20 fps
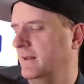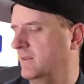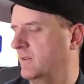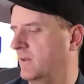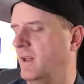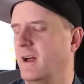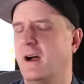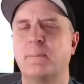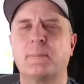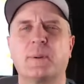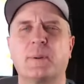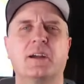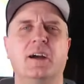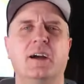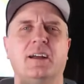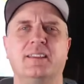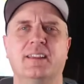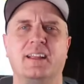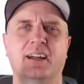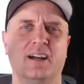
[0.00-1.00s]
Little
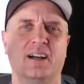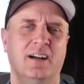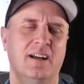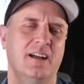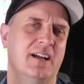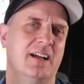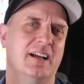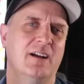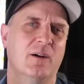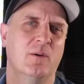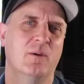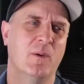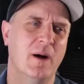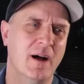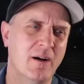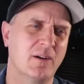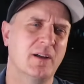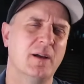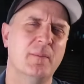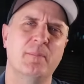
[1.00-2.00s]
uppercut there.
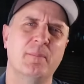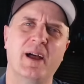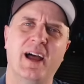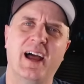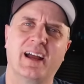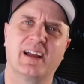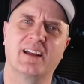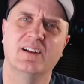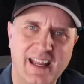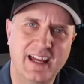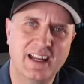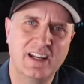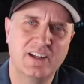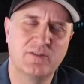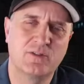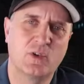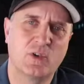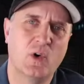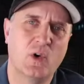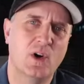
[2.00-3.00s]
Welcome back. And
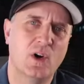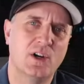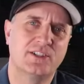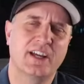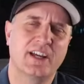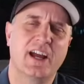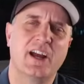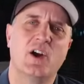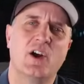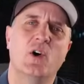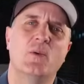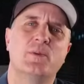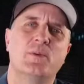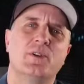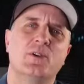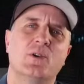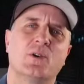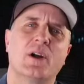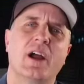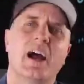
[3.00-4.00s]
of course, I hope
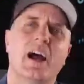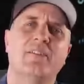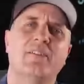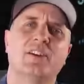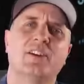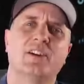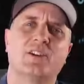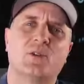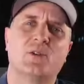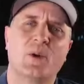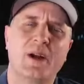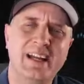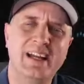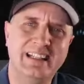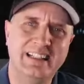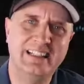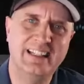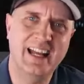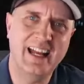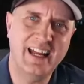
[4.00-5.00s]
you are having a
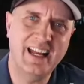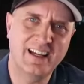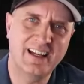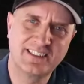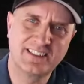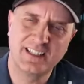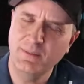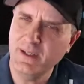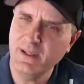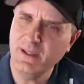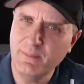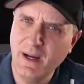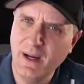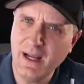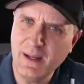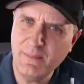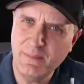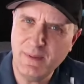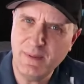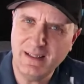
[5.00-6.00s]
great day. Uh, some of you
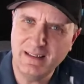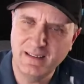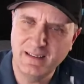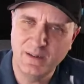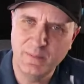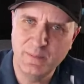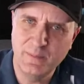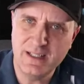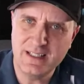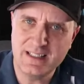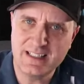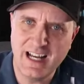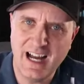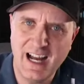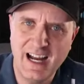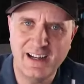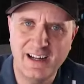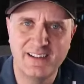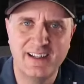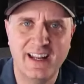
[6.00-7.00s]
might be a little bit
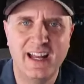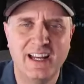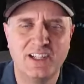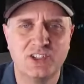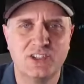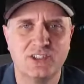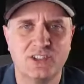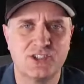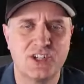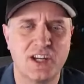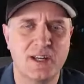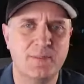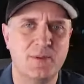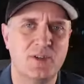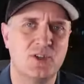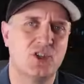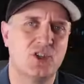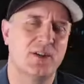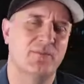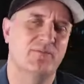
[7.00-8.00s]
tired. National
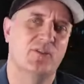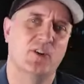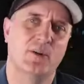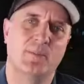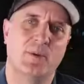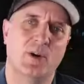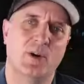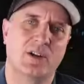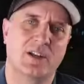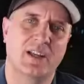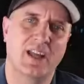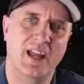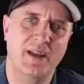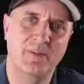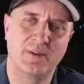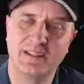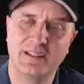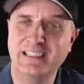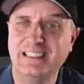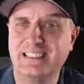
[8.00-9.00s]
championship football
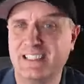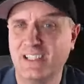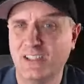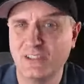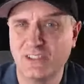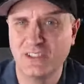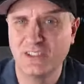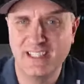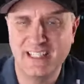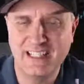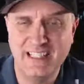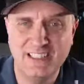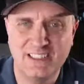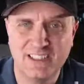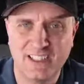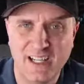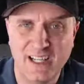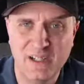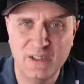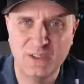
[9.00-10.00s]
game, at least those on the
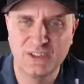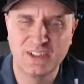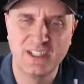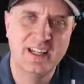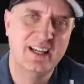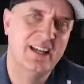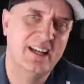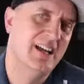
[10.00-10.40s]
East Coast.